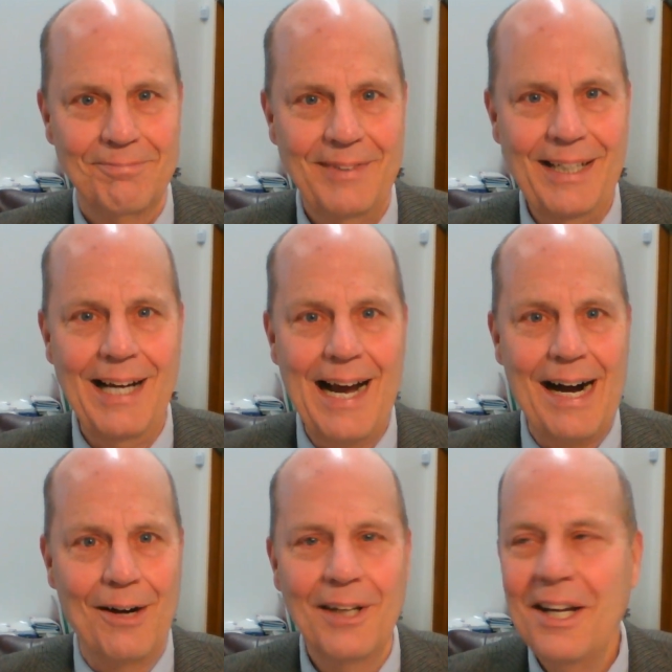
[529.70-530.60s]
Get
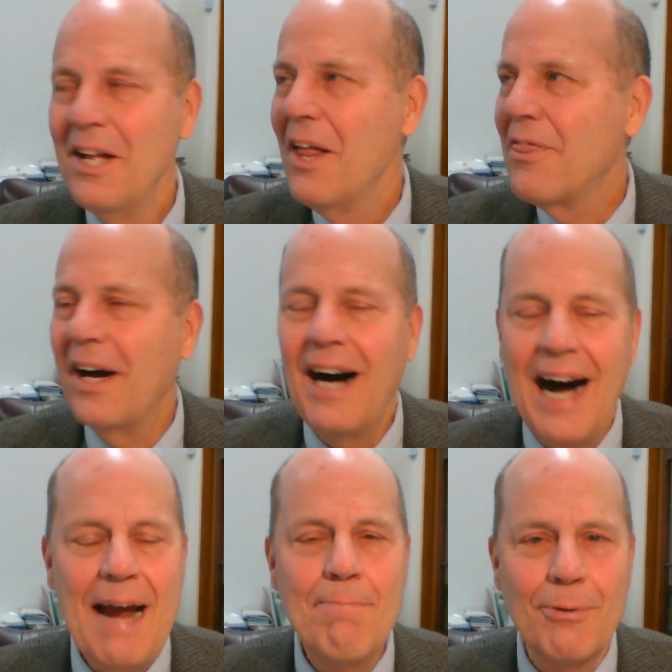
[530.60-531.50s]
out. The
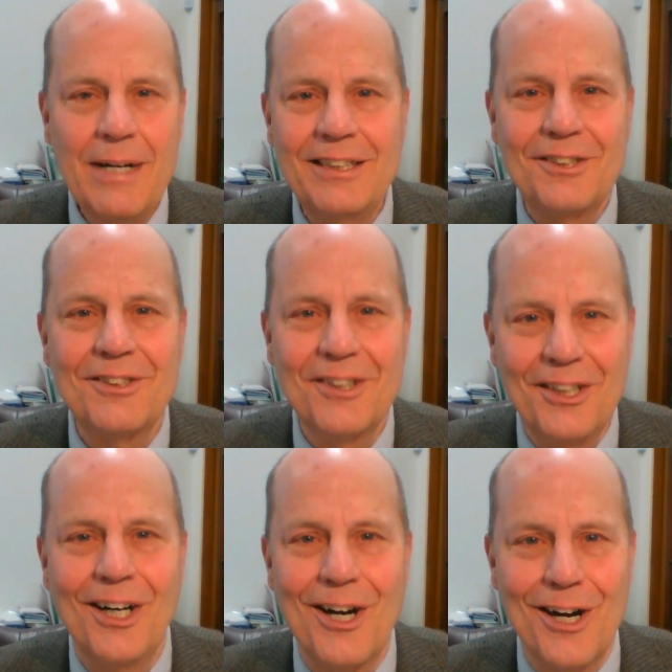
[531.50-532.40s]
high priest
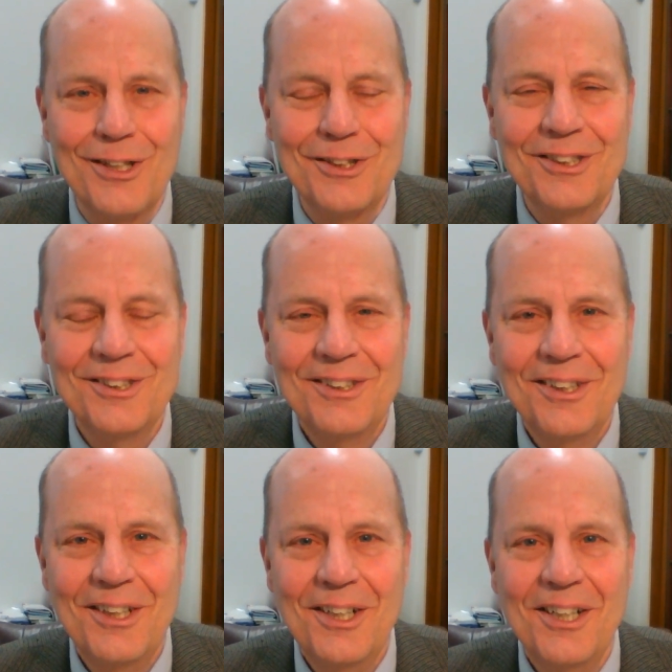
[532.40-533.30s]
guards,
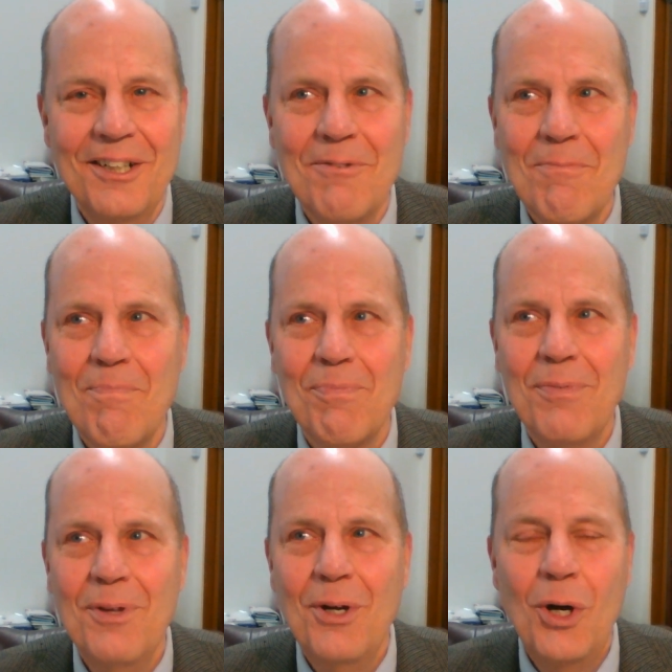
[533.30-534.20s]

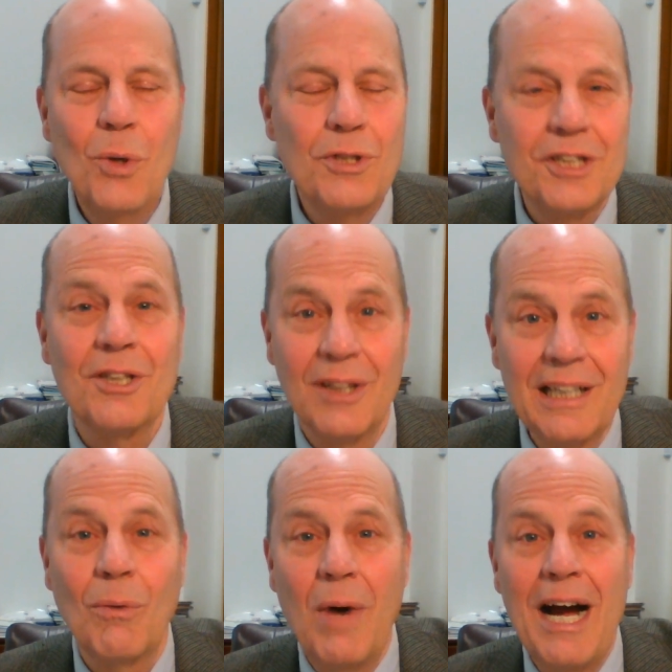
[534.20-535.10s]
who just a
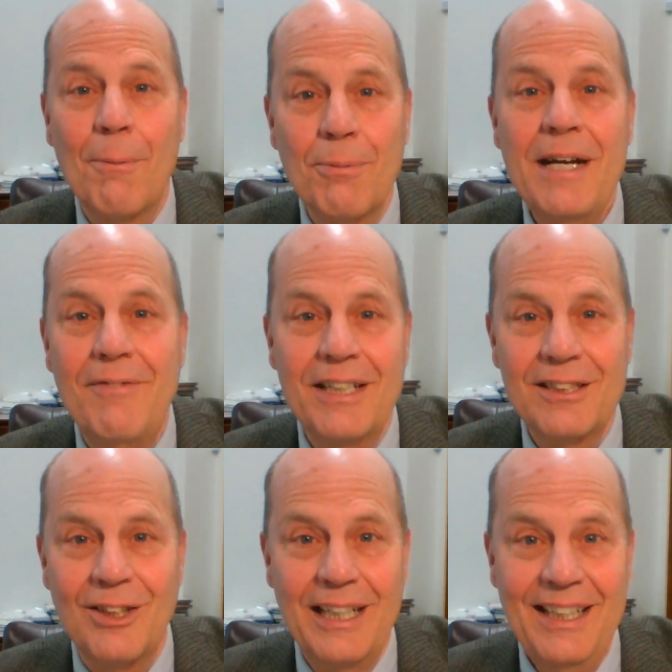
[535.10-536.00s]
little while
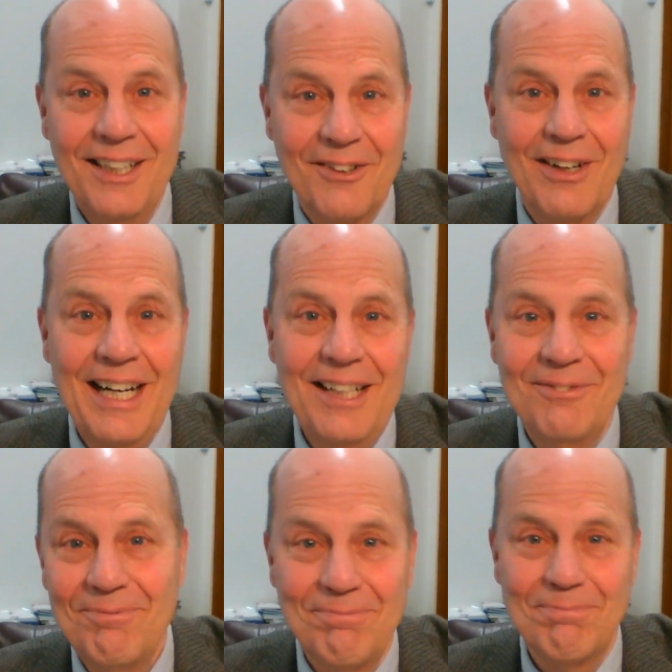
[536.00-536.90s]
previously, right?
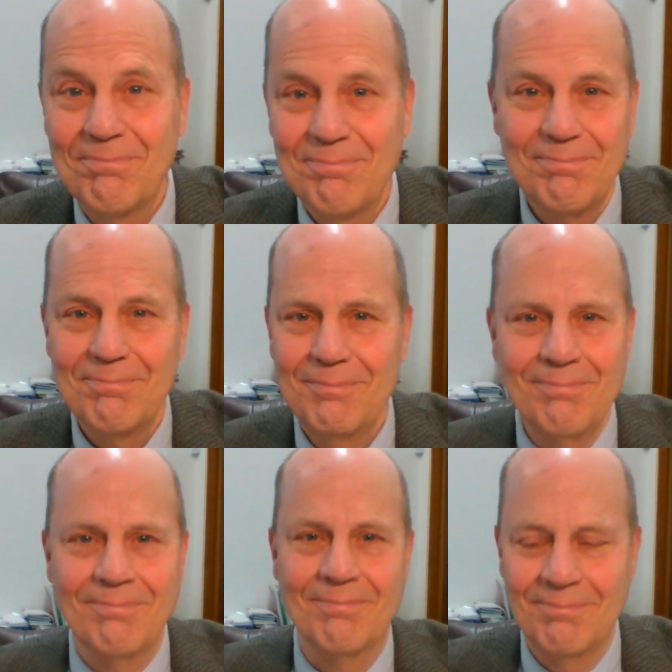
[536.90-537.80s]

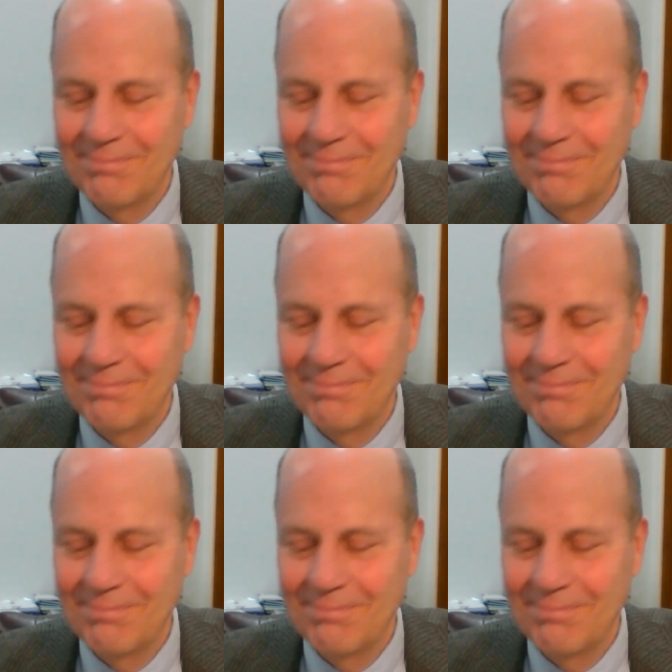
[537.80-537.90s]
Hmm.